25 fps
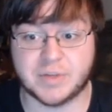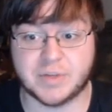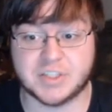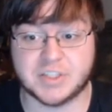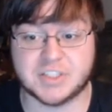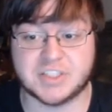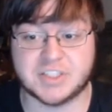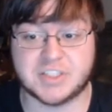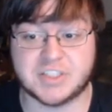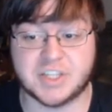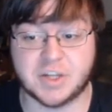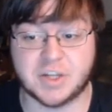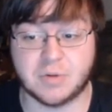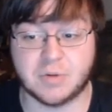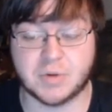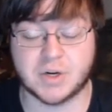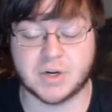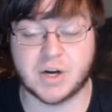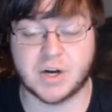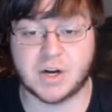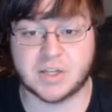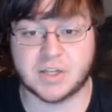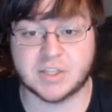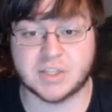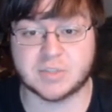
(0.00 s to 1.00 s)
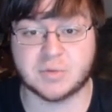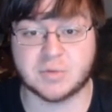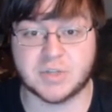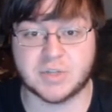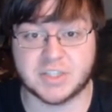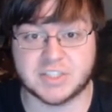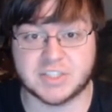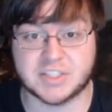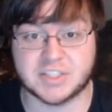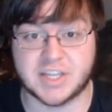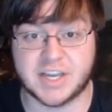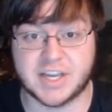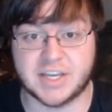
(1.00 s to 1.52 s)
But still, regardless, one of
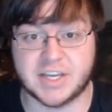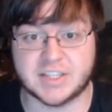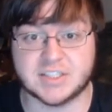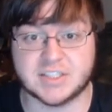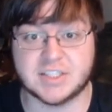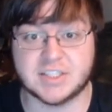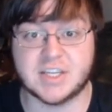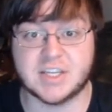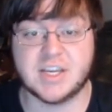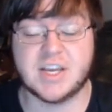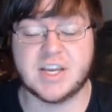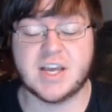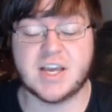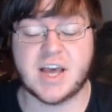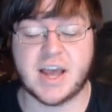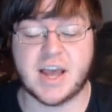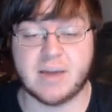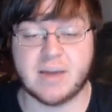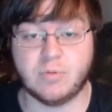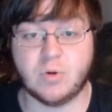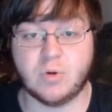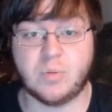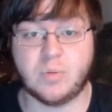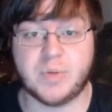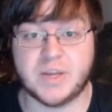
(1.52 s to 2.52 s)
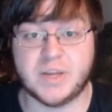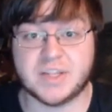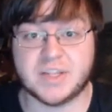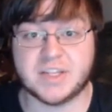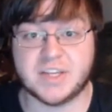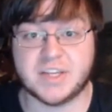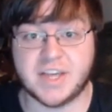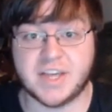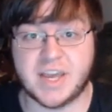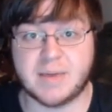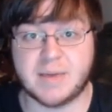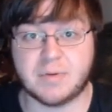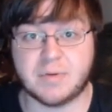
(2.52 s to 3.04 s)
these days, I will beat the
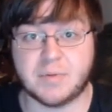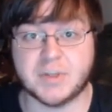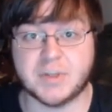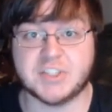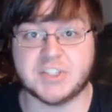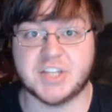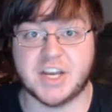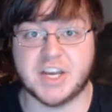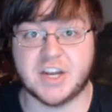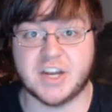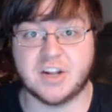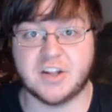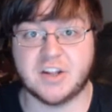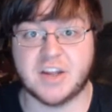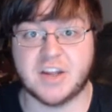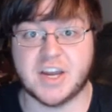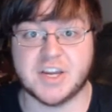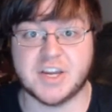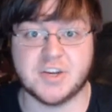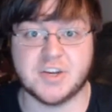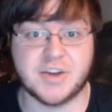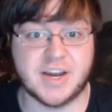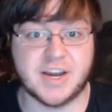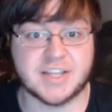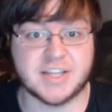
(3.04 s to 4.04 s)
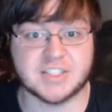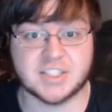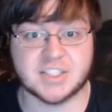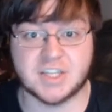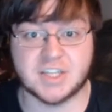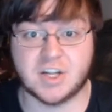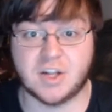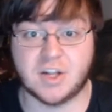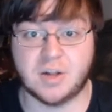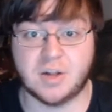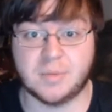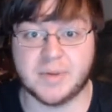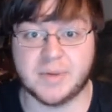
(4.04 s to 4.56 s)
game on my channel, and you guys can
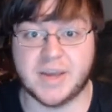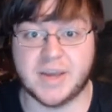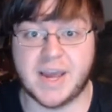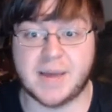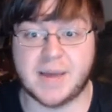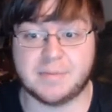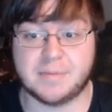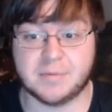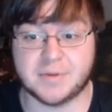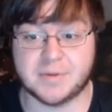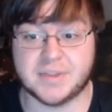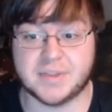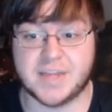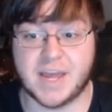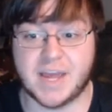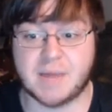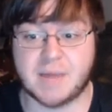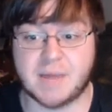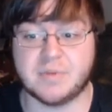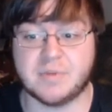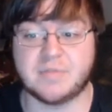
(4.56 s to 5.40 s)
all be happy with that.